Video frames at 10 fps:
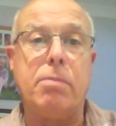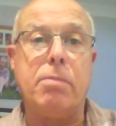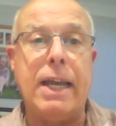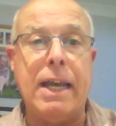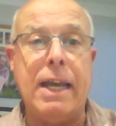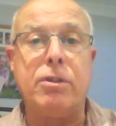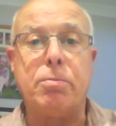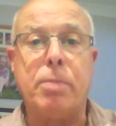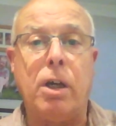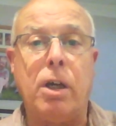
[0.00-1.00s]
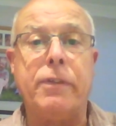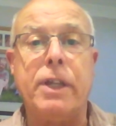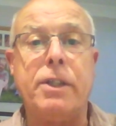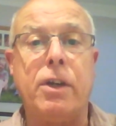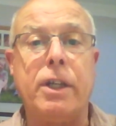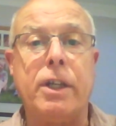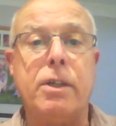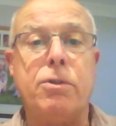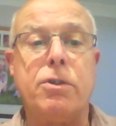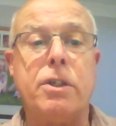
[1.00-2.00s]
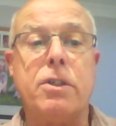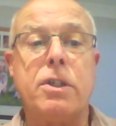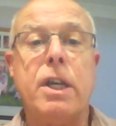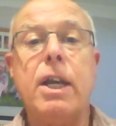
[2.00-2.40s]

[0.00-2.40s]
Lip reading: have as part of their diagnosis,